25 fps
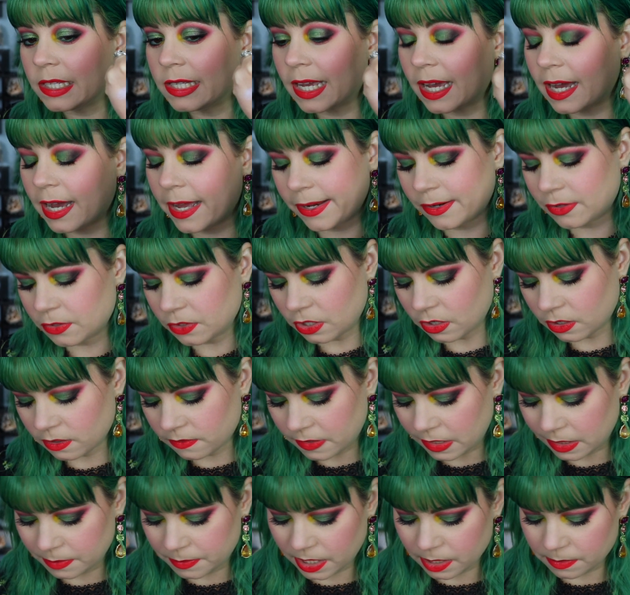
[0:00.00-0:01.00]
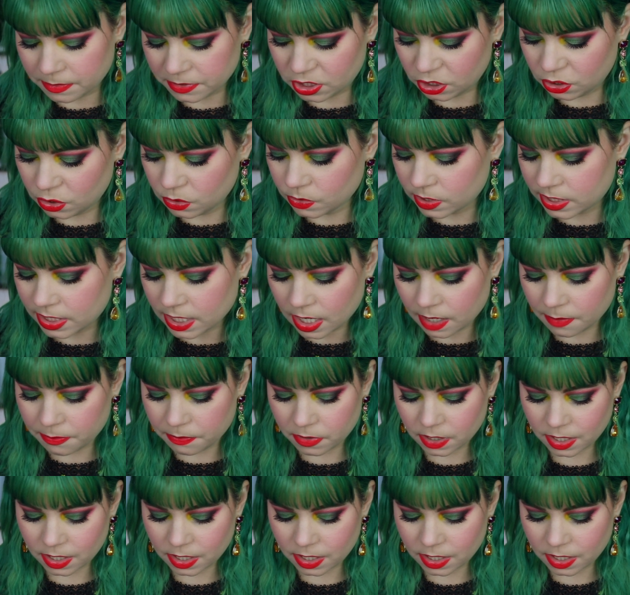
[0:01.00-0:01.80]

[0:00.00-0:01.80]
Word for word: Yeah, I don't know if I'll be able to use that,